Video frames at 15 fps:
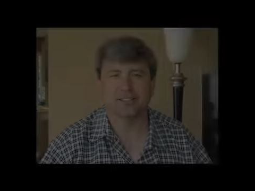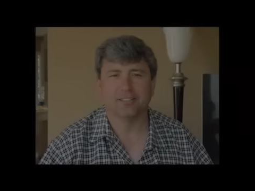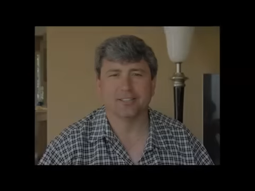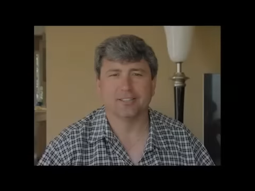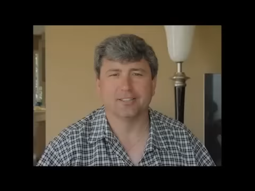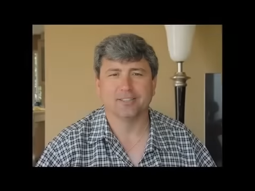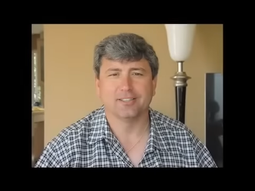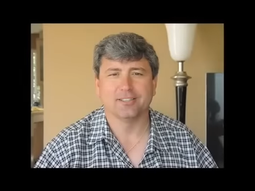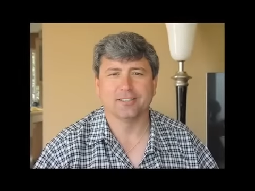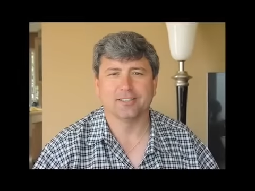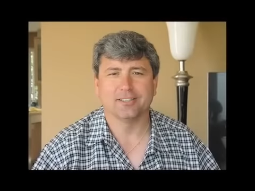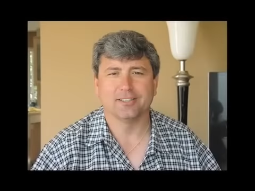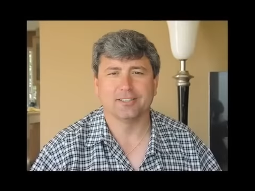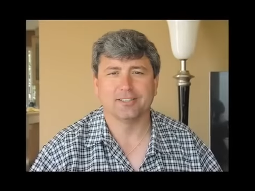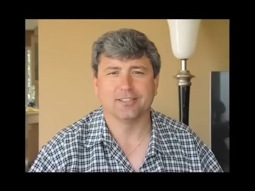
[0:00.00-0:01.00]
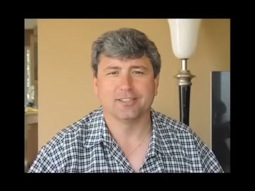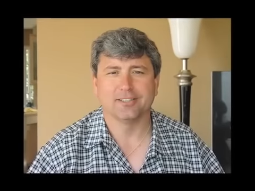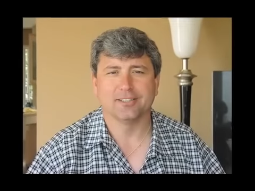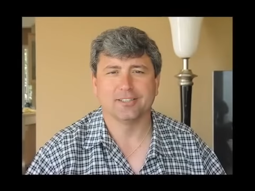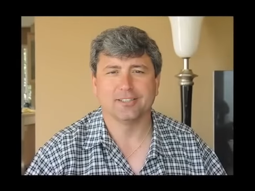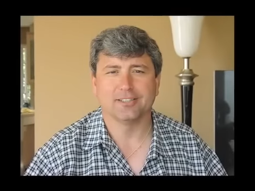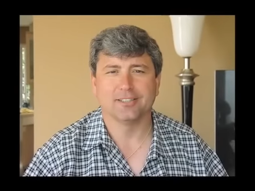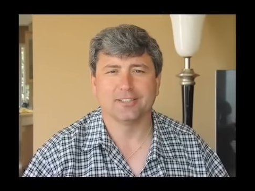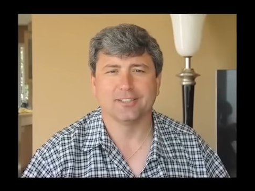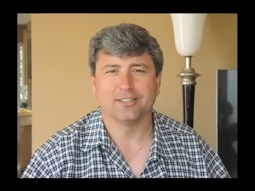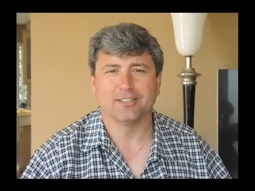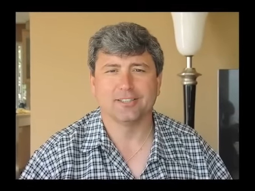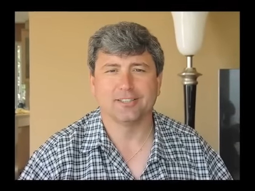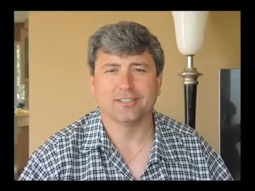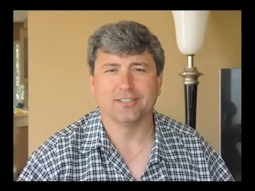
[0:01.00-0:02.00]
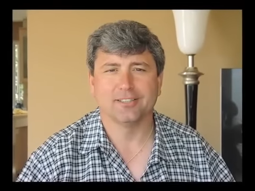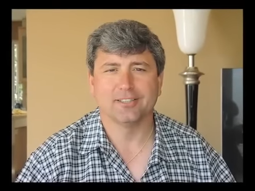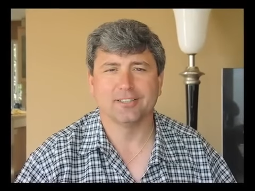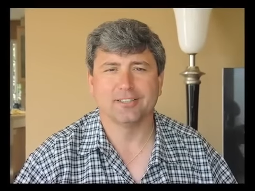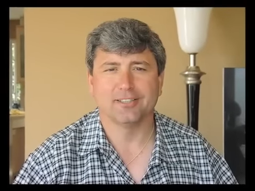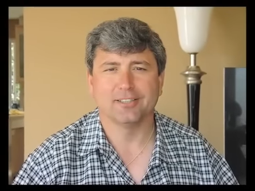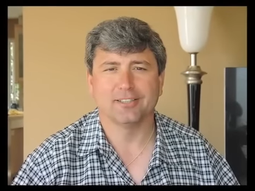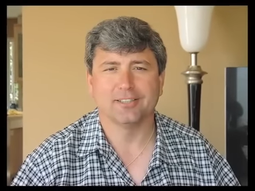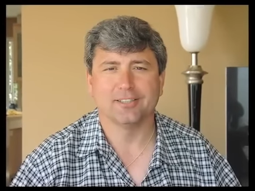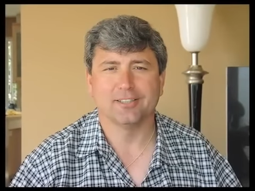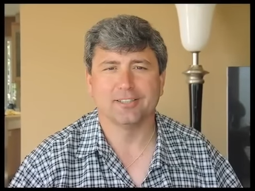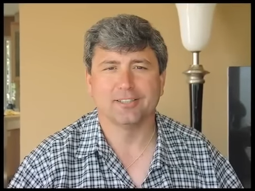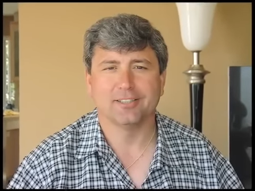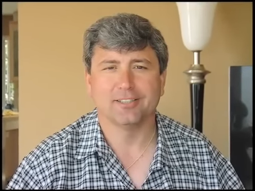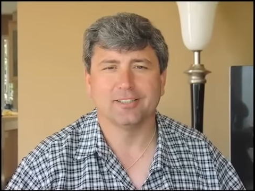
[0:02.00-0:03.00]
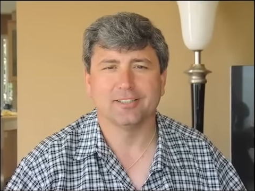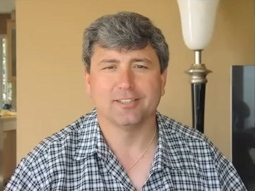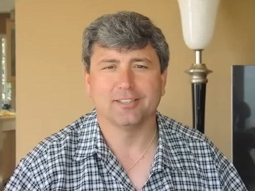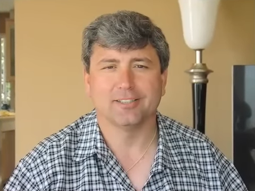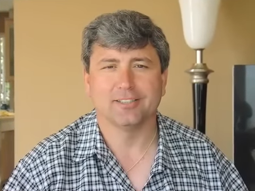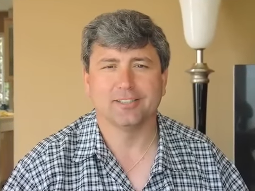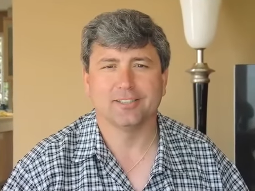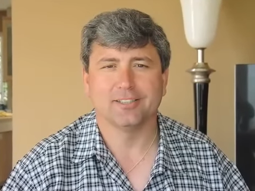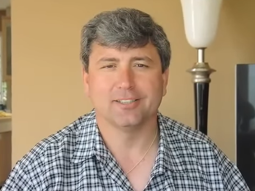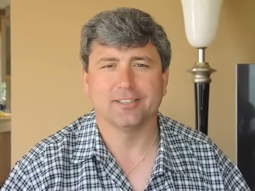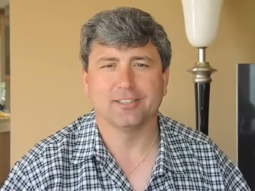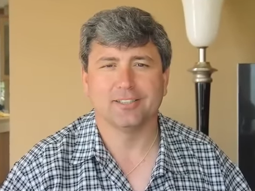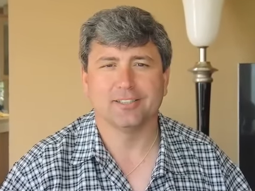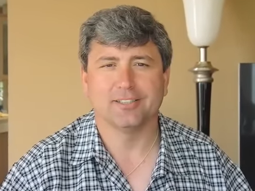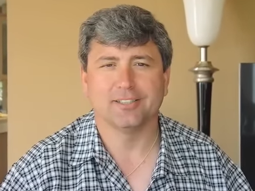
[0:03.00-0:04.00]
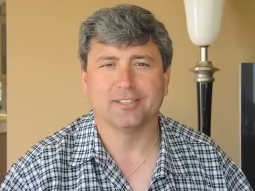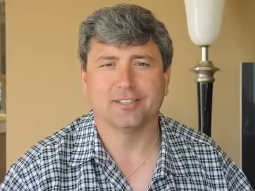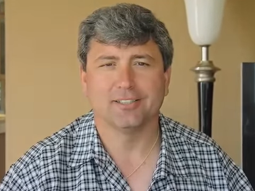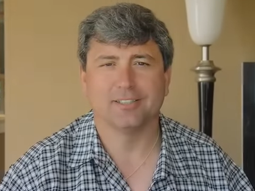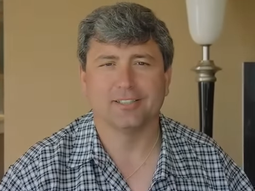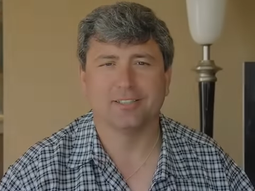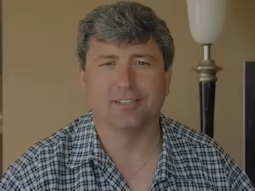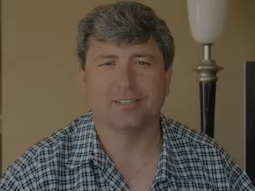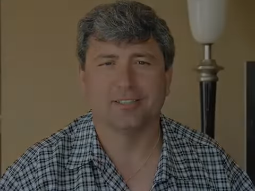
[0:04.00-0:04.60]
No one is speaking in this clip.